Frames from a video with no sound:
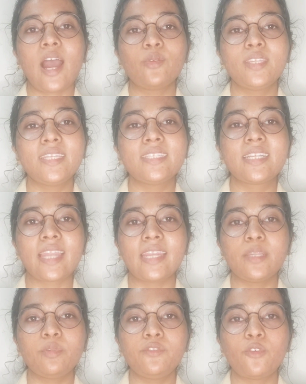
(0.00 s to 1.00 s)
how the
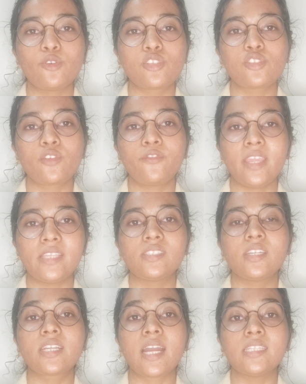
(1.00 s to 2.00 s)
incredible forces of
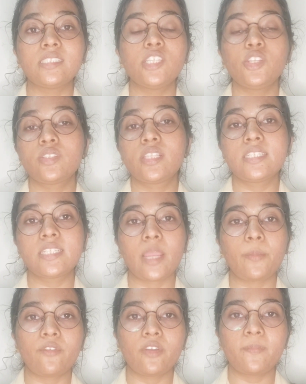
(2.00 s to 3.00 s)
nature continuously
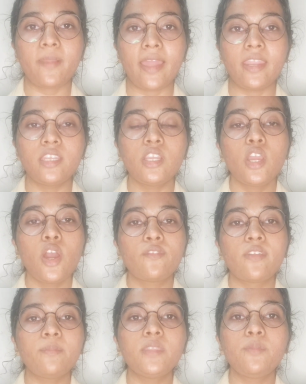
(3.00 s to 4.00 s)
shape our planet,
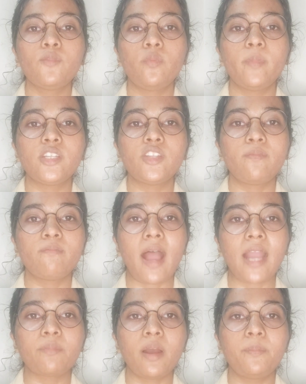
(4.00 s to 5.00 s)
from the movement of
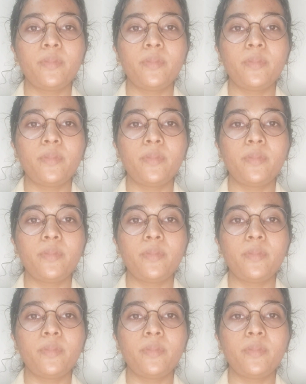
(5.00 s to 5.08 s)
magma